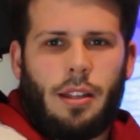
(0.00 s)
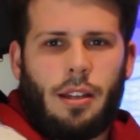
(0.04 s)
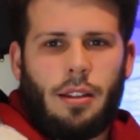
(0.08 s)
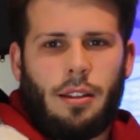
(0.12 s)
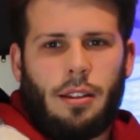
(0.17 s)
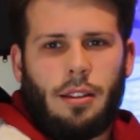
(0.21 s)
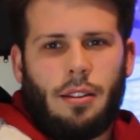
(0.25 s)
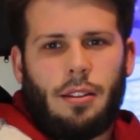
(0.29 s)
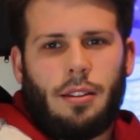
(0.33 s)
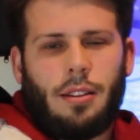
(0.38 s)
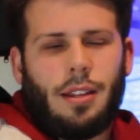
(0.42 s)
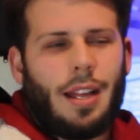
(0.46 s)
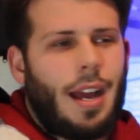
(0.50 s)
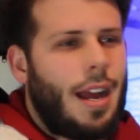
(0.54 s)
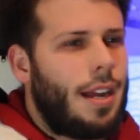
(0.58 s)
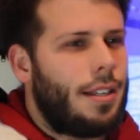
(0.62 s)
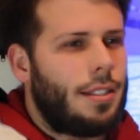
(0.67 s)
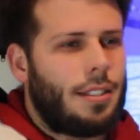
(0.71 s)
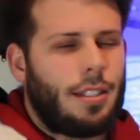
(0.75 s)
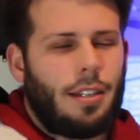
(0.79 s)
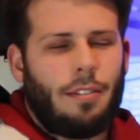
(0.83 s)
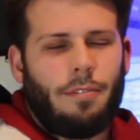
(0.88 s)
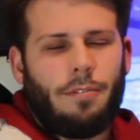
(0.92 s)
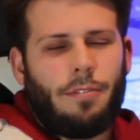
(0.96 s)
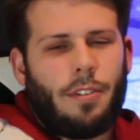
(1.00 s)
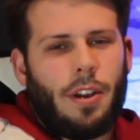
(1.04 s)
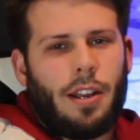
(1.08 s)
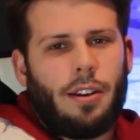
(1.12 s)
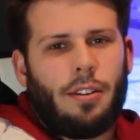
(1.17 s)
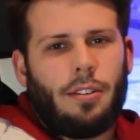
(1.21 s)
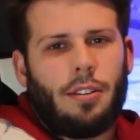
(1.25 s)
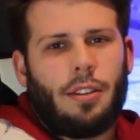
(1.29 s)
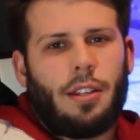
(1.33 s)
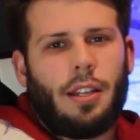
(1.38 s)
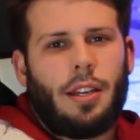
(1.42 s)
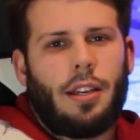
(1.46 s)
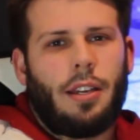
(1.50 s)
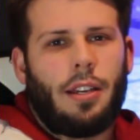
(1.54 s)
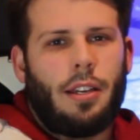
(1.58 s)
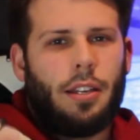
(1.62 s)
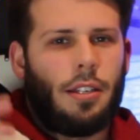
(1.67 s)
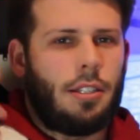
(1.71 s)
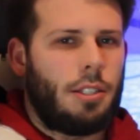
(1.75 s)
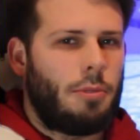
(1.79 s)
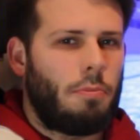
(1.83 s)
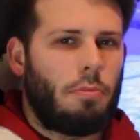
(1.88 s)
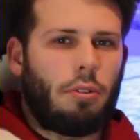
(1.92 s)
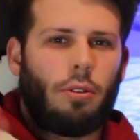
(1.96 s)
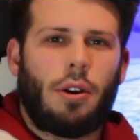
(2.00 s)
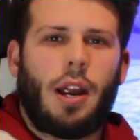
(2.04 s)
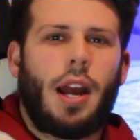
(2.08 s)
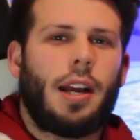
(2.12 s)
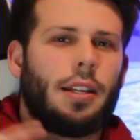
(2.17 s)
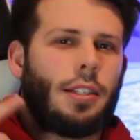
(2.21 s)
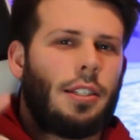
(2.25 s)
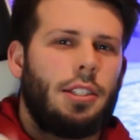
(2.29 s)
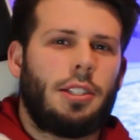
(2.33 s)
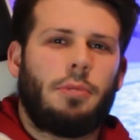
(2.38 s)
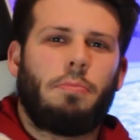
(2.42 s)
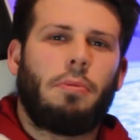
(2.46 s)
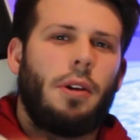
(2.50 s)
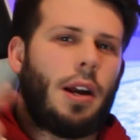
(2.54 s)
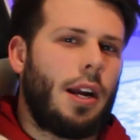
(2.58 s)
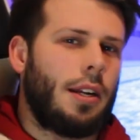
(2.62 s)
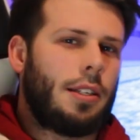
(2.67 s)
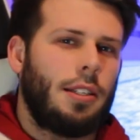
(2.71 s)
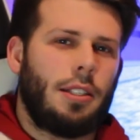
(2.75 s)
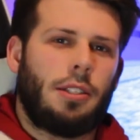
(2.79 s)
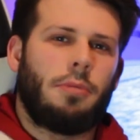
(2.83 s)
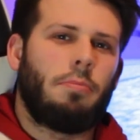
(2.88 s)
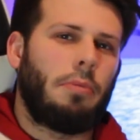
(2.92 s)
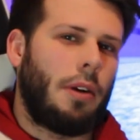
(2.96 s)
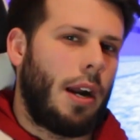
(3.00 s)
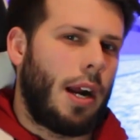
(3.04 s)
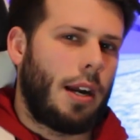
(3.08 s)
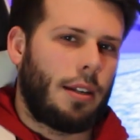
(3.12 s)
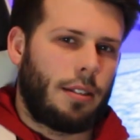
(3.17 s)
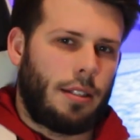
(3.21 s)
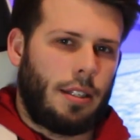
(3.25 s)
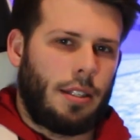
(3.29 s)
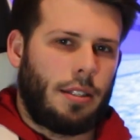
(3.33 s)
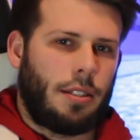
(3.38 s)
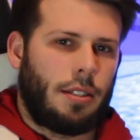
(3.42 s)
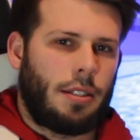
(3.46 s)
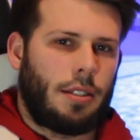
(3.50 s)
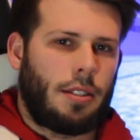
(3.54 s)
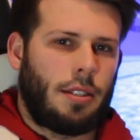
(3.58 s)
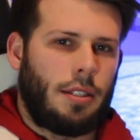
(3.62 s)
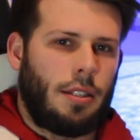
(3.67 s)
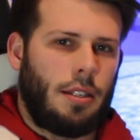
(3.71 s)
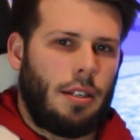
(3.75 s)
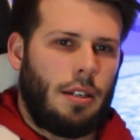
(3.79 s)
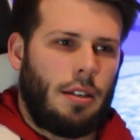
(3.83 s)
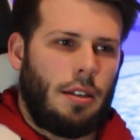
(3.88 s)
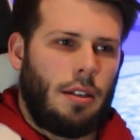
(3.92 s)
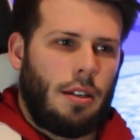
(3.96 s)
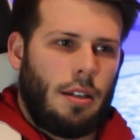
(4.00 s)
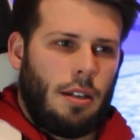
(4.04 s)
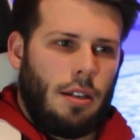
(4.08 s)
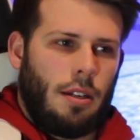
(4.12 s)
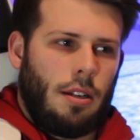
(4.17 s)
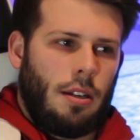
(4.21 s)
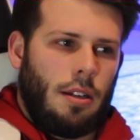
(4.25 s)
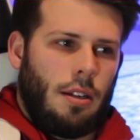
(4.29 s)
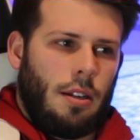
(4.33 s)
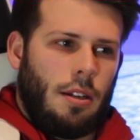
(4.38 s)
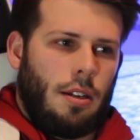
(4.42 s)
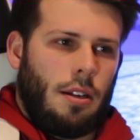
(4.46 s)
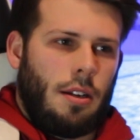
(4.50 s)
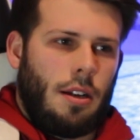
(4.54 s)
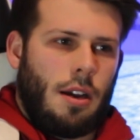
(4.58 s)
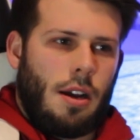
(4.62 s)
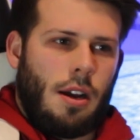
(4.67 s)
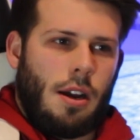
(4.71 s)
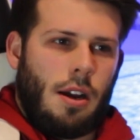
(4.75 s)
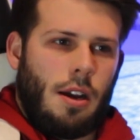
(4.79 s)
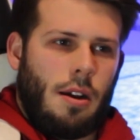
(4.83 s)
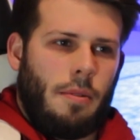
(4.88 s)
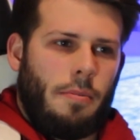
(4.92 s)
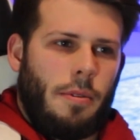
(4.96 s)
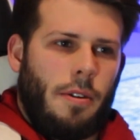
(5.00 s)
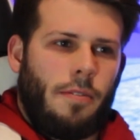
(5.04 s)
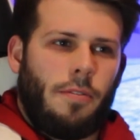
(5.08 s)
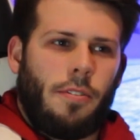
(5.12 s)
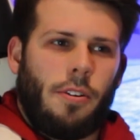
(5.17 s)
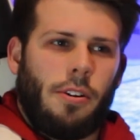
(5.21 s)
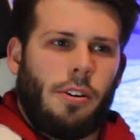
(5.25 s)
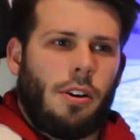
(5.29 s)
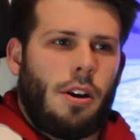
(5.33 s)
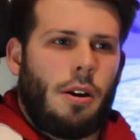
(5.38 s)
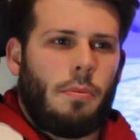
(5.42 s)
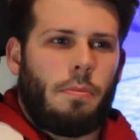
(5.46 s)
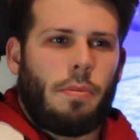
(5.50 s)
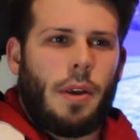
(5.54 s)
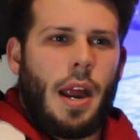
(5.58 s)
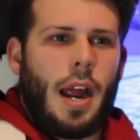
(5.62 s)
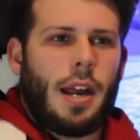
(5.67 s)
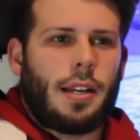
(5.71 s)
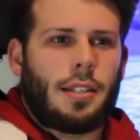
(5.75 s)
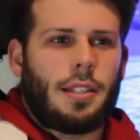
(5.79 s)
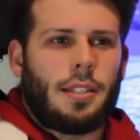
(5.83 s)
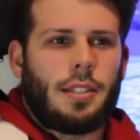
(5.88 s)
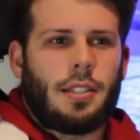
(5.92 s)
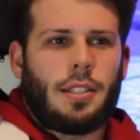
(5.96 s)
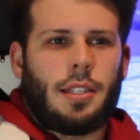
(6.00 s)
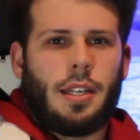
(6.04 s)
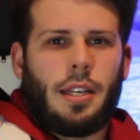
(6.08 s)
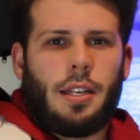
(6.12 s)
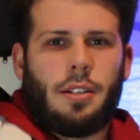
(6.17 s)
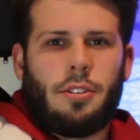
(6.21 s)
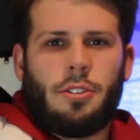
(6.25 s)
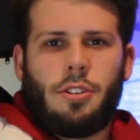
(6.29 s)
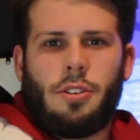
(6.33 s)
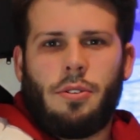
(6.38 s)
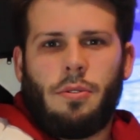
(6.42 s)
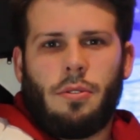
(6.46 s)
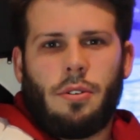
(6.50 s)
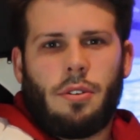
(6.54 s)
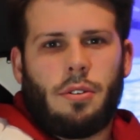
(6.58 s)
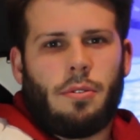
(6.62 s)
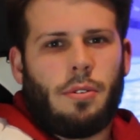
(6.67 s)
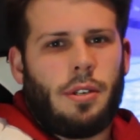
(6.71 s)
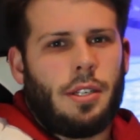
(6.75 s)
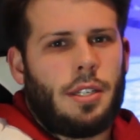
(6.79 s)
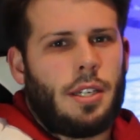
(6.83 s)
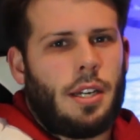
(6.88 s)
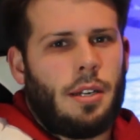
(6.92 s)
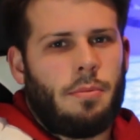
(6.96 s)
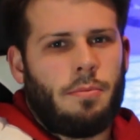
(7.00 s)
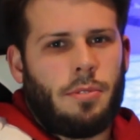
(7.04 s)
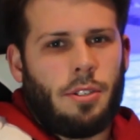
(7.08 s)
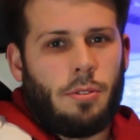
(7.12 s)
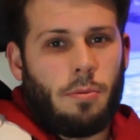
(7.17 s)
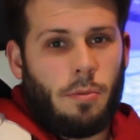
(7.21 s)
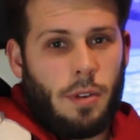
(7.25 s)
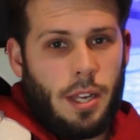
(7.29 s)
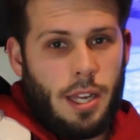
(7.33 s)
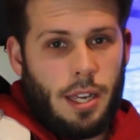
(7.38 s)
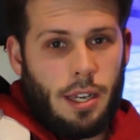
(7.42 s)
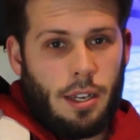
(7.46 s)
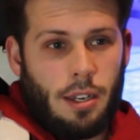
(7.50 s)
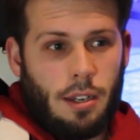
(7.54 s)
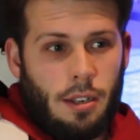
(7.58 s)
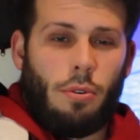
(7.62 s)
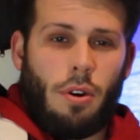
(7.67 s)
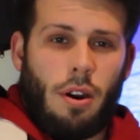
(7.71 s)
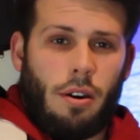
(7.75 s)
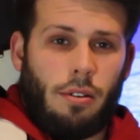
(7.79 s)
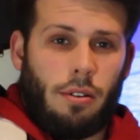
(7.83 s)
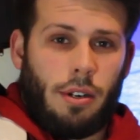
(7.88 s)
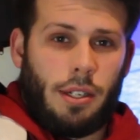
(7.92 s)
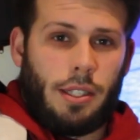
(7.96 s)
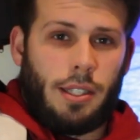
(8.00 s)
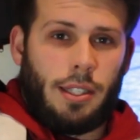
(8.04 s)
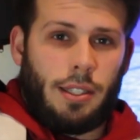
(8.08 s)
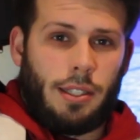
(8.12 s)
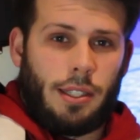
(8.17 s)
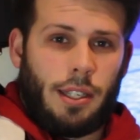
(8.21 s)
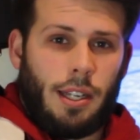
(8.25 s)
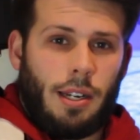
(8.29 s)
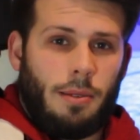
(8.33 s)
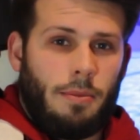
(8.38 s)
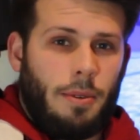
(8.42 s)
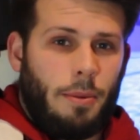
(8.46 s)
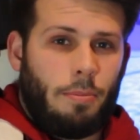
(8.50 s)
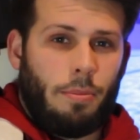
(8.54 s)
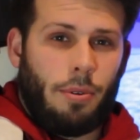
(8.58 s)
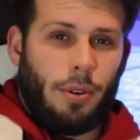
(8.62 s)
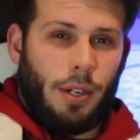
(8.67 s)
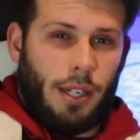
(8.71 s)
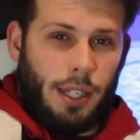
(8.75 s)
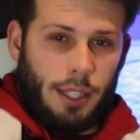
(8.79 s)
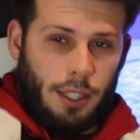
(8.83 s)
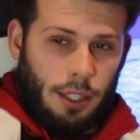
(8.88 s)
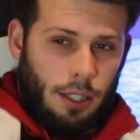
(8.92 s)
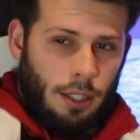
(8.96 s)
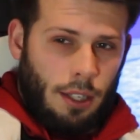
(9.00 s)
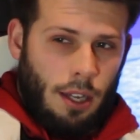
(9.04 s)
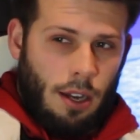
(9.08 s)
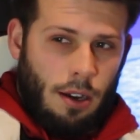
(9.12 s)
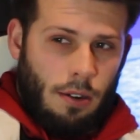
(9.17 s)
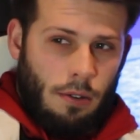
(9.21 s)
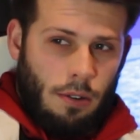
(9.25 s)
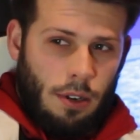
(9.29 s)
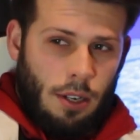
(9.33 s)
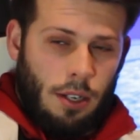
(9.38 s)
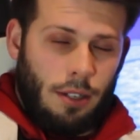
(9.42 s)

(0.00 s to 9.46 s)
the last and final thing is practice, practice, practice. If you're not practicing 2 or 3 times a week, progress is going to be pretty slow.